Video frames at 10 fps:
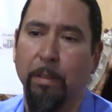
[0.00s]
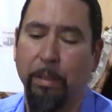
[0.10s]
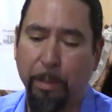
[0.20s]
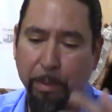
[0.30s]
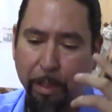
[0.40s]

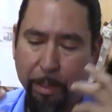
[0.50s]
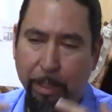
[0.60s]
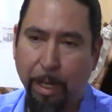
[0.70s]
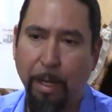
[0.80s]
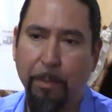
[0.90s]
They put on
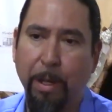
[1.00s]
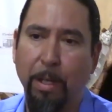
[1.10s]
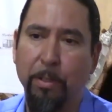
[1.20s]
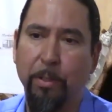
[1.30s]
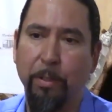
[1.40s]
time
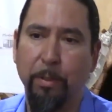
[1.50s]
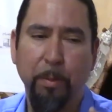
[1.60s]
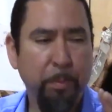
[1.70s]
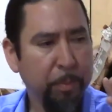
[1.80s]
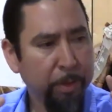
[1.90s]

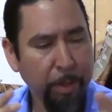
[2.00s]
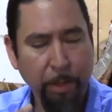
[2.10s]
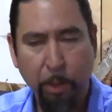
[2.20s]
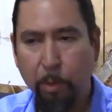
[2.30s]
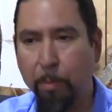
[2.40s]
costumes, and
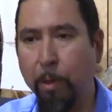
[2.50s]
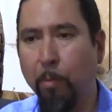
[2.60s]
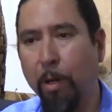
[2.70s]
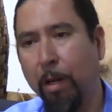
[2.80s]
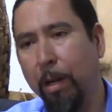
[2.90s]
you could put
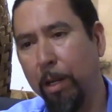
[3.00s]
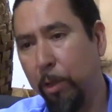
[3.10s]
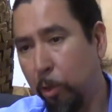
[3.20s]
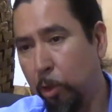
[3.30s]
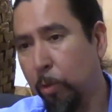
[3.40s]
one on, you
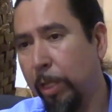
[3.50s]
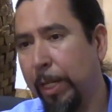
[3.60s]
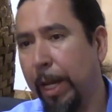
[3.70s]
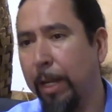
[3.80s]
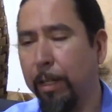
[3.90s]
could shoot a
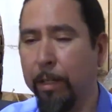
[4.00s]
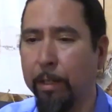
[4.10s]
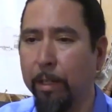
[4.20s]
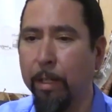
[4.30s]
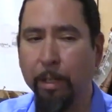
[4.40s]
cannon,
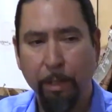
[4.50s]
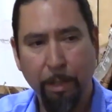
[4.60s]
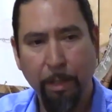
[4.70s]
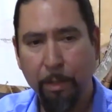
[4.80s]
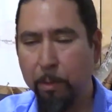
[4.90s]

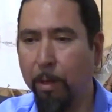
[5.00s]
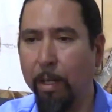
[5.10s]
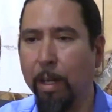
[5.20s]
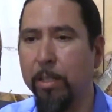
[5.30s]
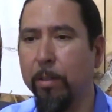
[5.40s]
and do all
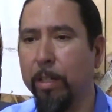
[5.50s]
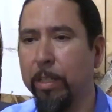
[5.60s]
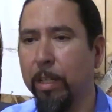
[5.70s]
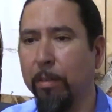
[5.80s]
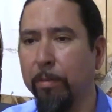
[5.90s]
kinds of great
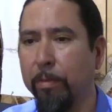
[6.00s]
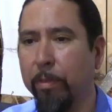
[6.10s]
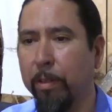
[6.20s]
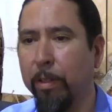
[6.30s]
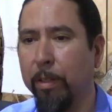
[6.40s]
stuff.
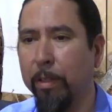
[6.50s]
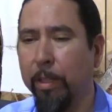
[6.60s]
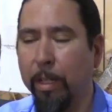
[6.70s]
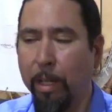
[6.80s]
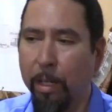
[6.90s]

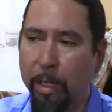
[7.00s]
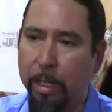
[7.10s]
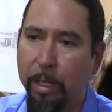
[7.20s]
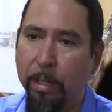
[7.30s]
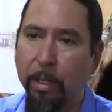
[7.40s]

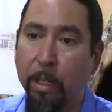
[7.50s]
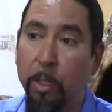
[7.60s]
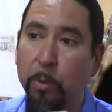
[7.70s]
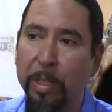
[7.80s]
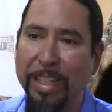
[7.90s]
Here,
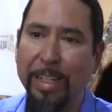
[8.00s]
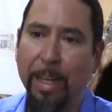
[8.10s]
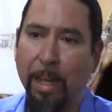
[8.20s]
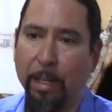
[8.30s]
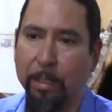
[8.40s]
you
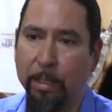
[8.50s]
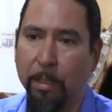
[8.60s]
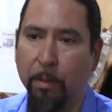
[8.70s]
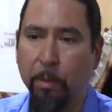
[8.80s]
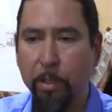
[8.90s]
enact.
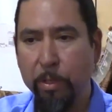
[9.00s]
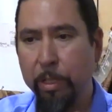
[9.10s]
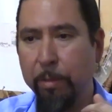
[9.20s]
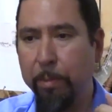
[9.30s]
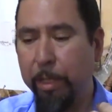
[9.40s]
When you
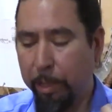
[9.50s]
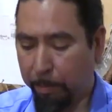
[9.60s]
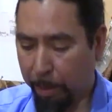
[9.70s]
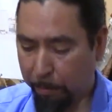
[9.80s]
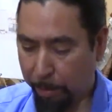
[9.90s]
see me in
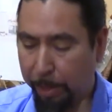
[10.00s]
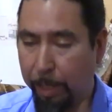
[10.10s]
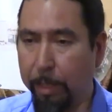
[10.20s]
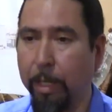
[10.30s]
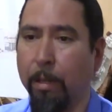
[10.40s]
my
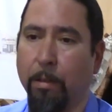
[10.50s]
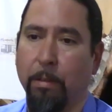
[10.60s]
regalia,